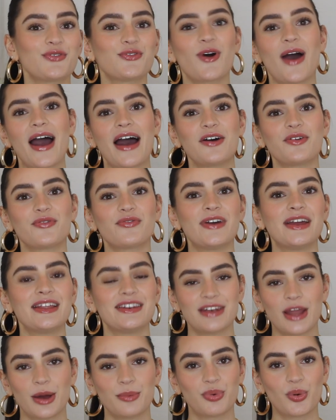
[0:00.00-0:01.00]
for outfit
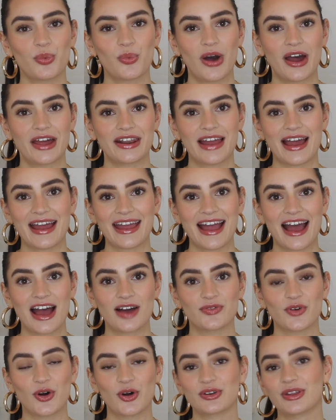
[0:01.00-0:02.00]
number one, I
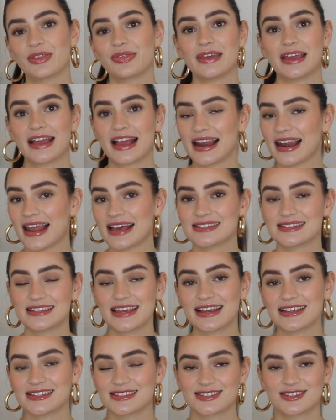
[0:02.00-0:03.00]
have on the
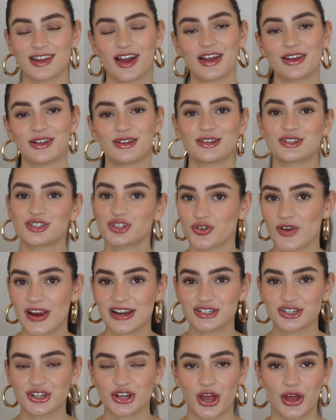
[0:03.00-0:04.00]
classic style
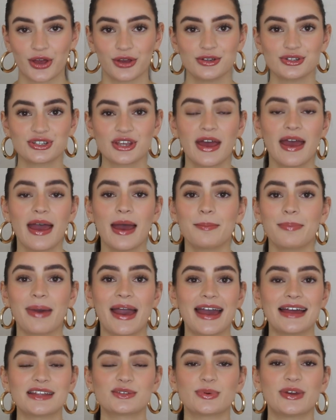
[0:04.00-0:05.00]
trench coat
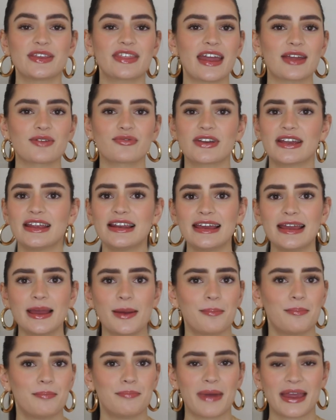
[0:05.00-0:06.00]
paired with a
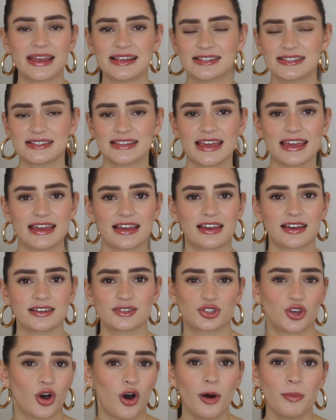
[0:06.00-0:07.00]
really basic
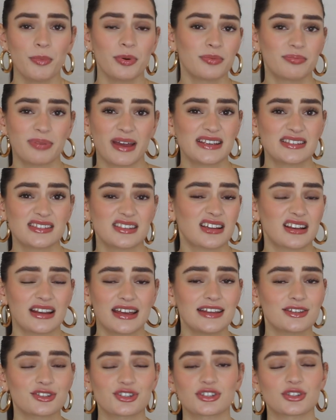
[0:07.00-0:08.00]
top. Basically
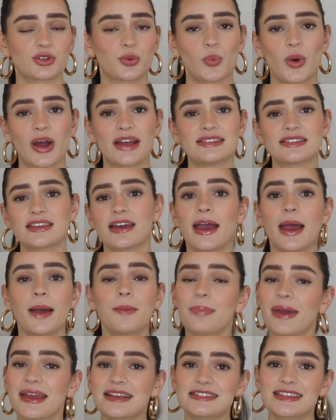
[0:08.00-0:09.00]
it's just a white
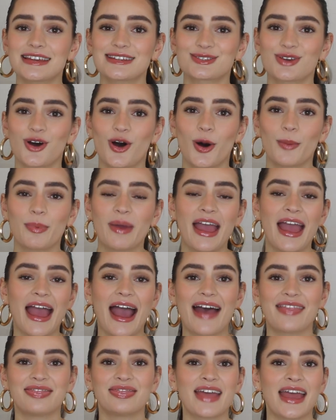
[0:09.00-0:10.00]
basic top
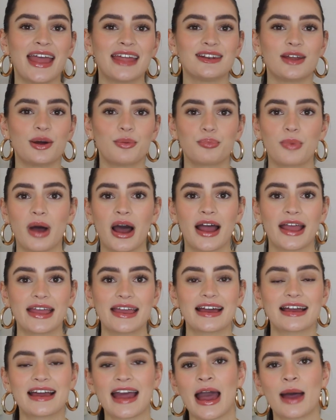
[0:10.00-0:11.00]
and then
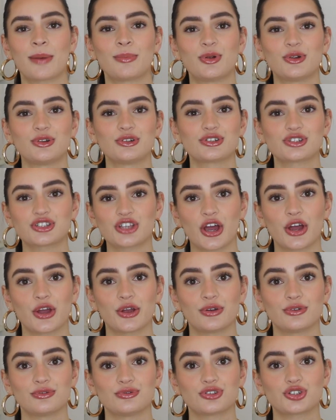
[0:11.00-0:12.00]
my camel
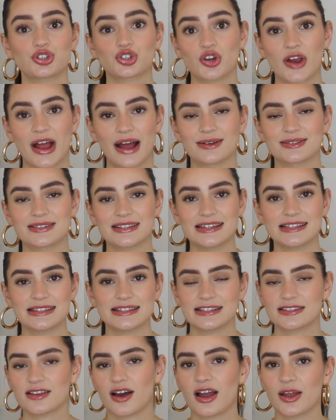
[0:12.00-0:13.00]
toned trousers.
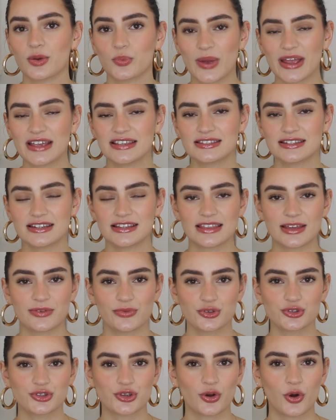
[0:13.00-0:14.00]
These are high-waisted. They've
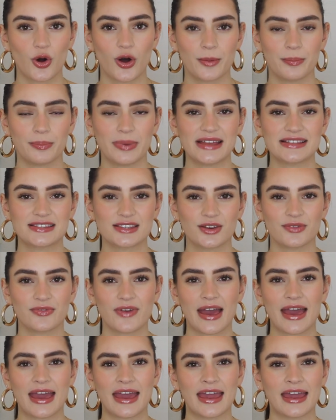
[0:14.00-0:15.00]
also got a bit of
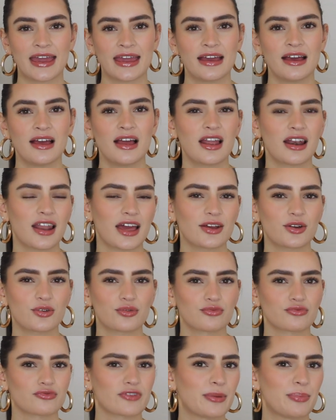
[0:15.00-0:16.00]
a like
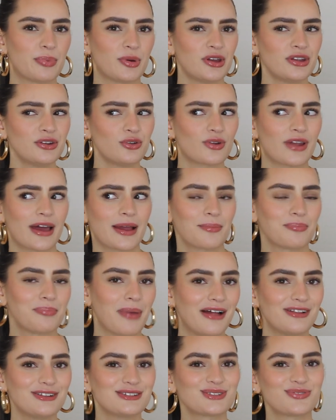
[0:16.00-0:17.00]
ribbon or like
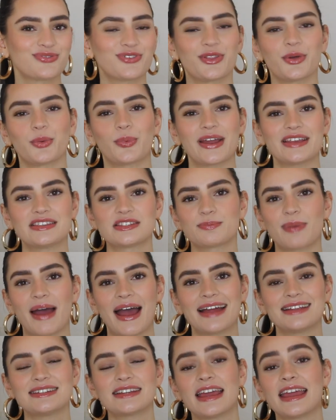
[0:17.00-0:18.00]
belt for the
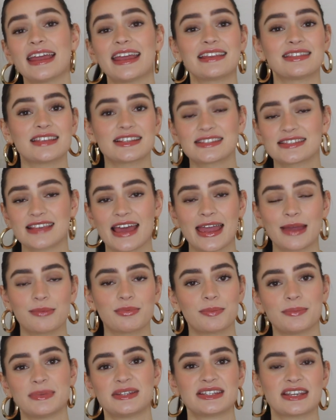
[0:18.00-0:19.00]
waistband in the same
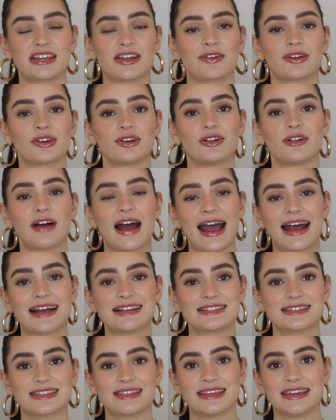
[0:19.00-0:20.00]
material
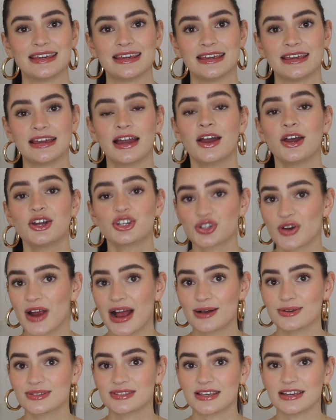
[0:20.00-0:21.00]
as the
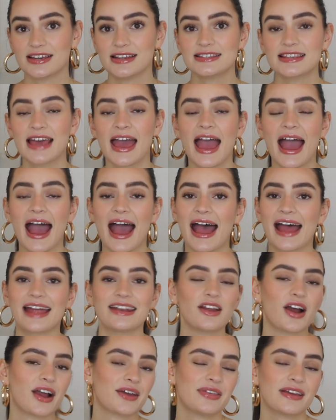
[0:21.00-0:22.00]
trousers,
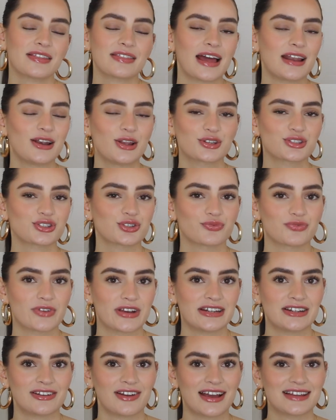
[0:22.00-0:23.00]
and I think that looks
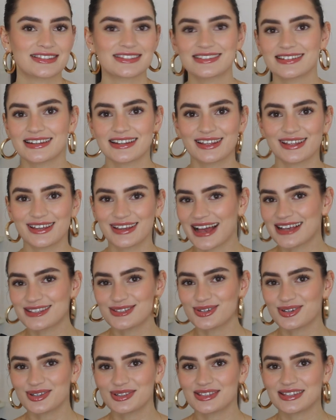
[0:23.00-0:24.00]
really nice. And as
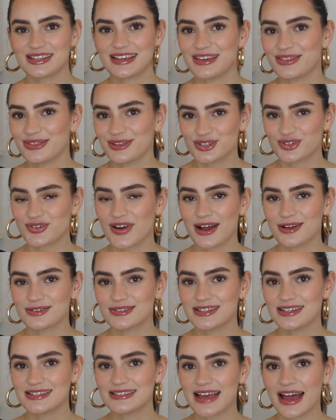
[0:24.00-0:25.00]
you can see, the
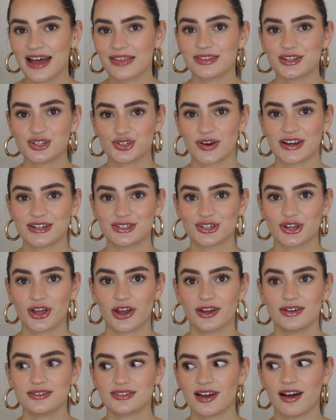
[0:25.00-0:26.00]
trousers and the trench
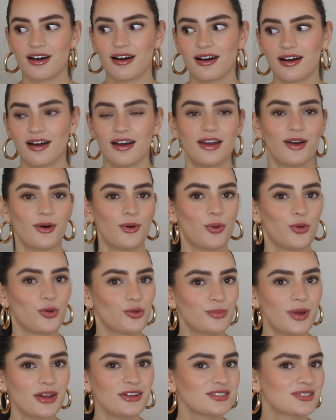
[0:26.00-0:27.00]
coat are
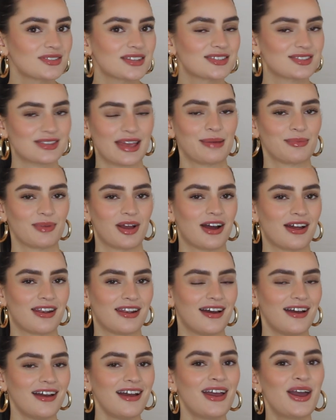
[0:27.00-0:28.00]
almost the same
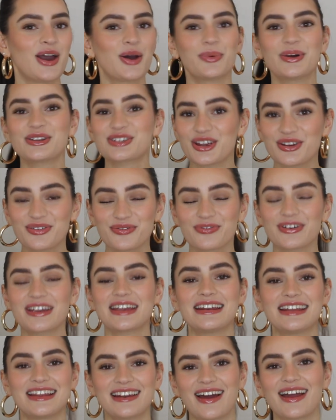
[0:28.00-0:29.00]
colour, which I
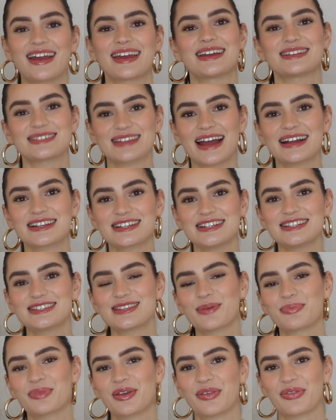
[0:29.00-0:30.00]
really like. It's actually
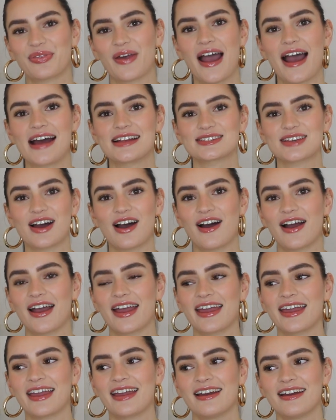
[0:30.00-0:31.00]
something that
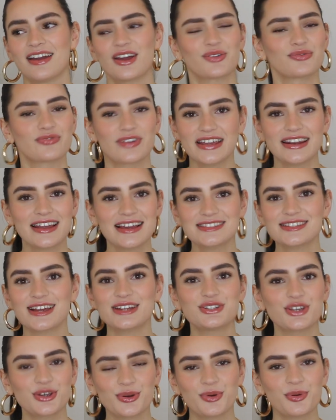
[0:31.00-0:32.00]
I realised I
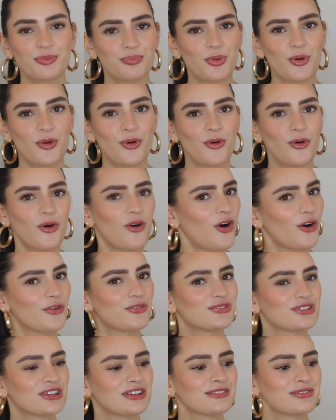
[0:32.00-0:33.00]
do more
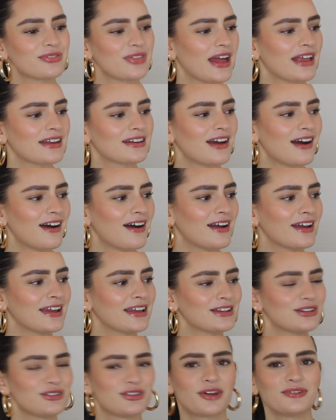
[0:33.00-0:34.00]
often than
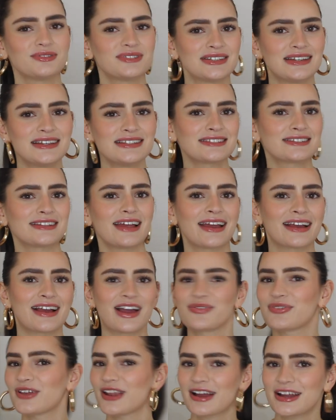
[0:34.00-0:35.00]
I noticed. Like,
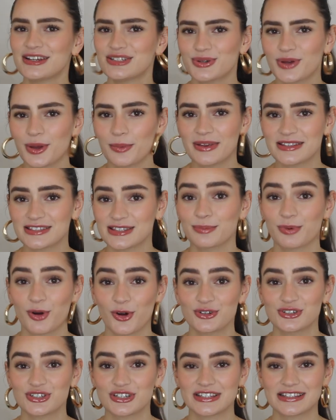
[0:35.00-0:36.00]
I feel like I do it a bit
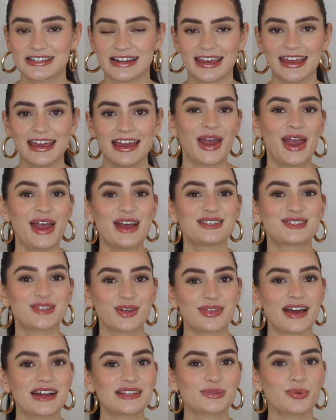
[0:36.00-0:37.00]
subconsciously.
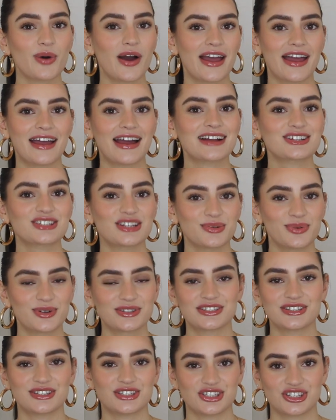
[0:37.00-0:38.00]
So that's why I actually
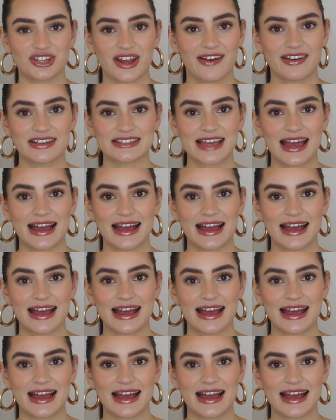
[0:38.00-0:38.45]
wanted to share it